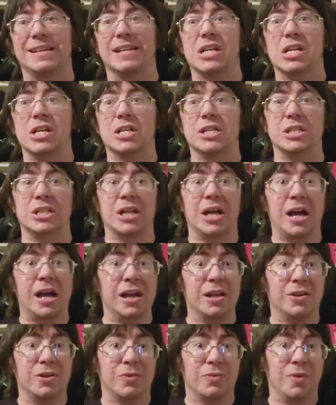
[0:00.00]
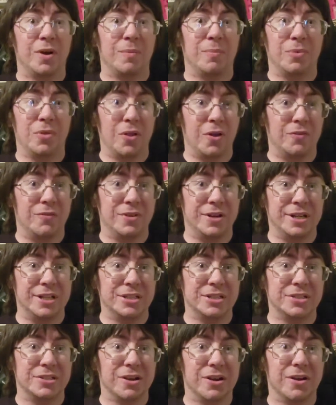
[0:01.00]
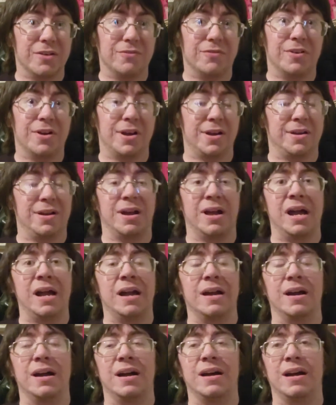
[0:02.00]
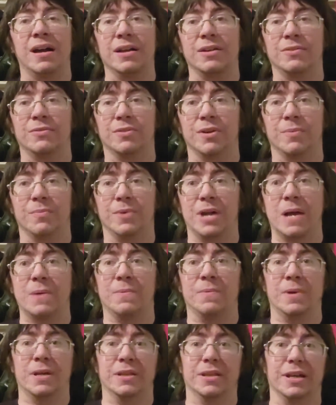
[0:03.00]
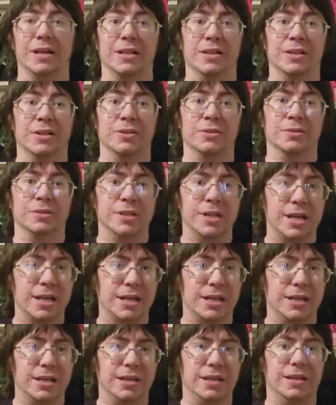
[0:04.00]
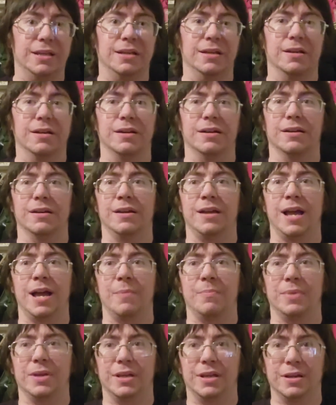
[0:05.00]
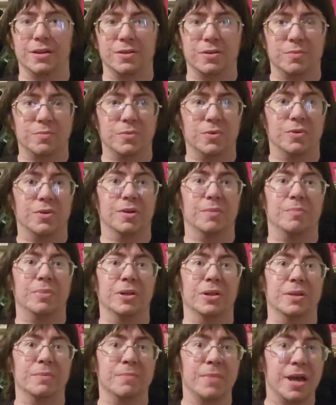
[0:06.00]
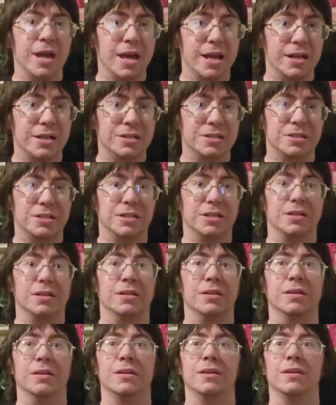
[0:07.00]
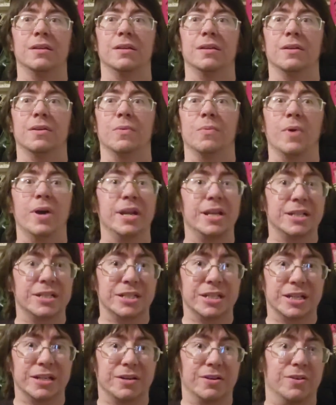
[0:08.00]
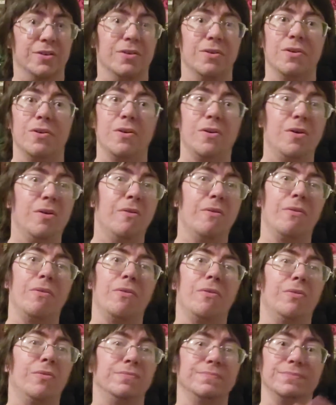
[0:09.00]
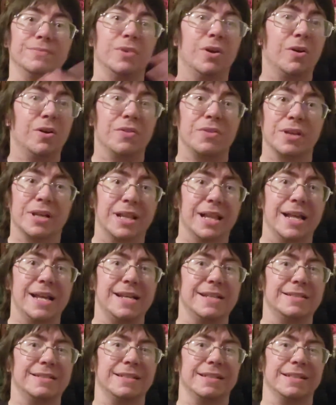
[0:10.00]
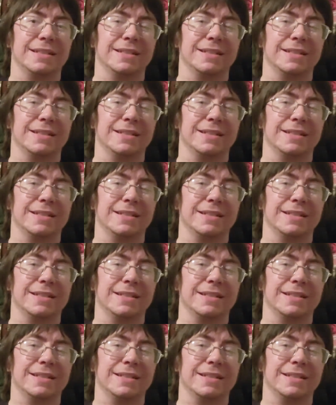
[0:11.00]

Cause I grew up loving his stuff. I I grew up with, with like Little Nicky, uh, Happy Gilmore, Billy Madison, Wedding Singer, all all the classics.